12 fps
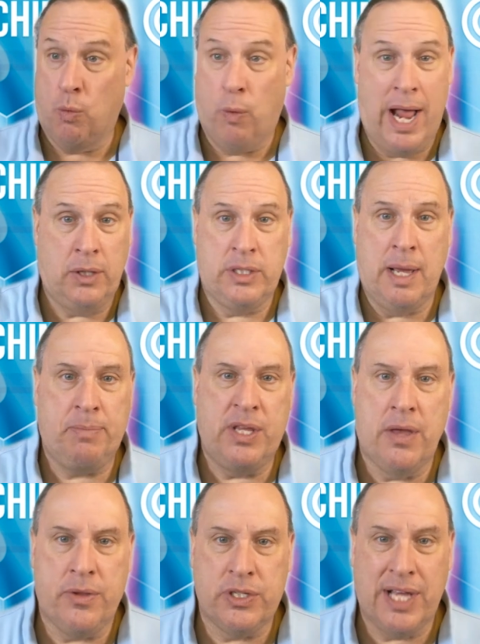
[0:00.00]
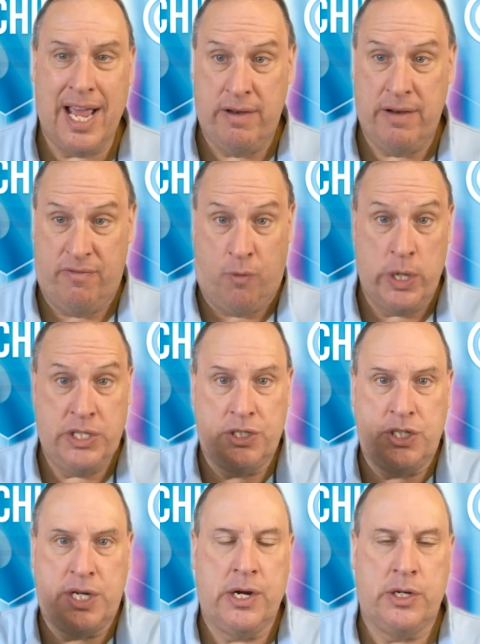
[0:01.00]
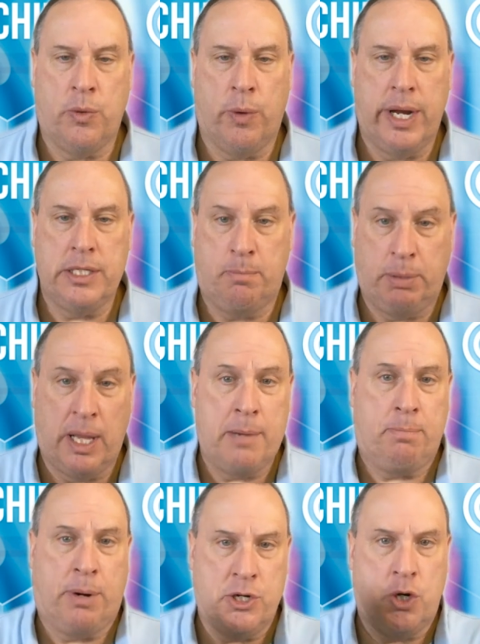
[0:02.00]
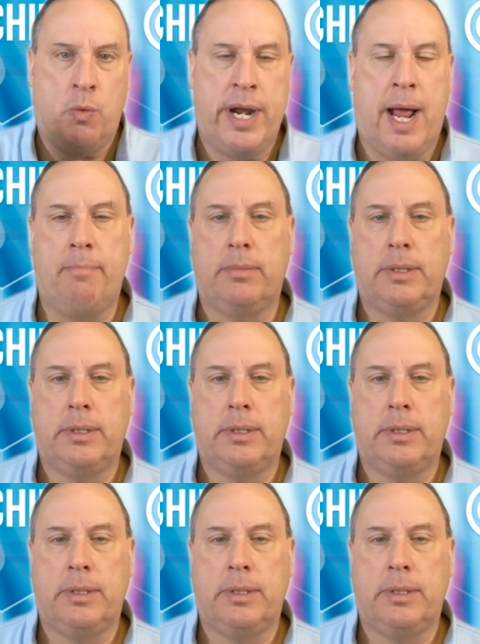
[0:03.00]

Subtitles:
Riled up the other side. Voices started to raise. Blood pressure went up.